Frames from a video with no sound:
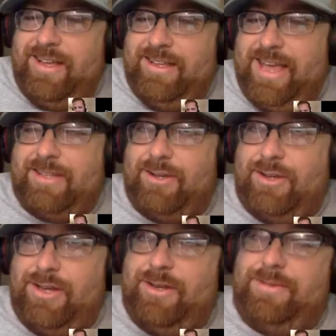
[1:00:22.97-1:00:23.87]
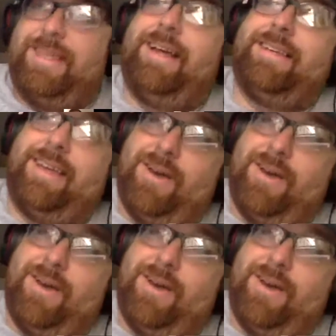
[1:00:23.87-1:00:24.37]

Yeah, so YouTube. So then I was like,